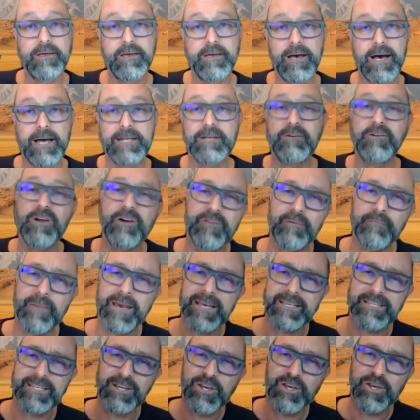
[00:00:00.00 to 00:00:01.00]
I don't know if it
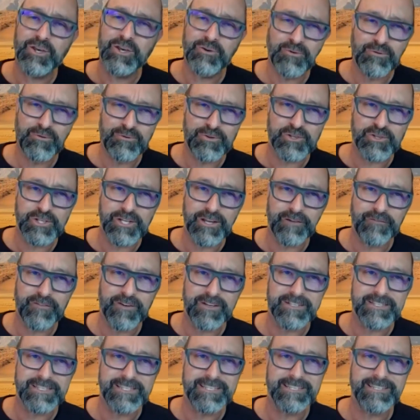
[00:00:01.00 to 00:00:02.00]
makes a huge
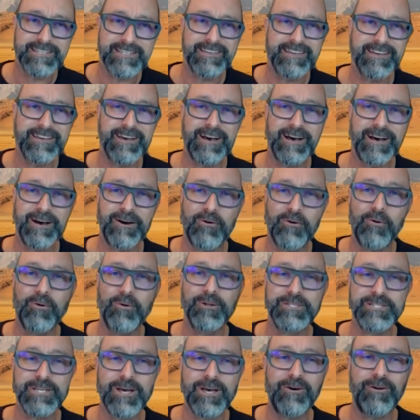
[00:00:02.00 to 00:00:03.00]
difference
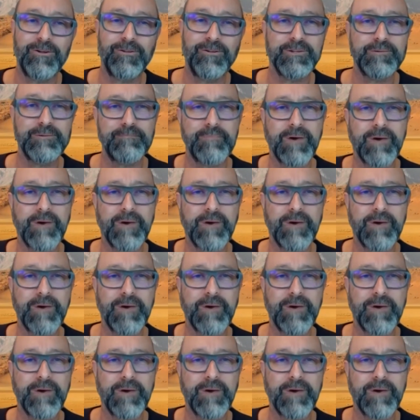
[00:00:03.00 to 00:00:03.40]
all told,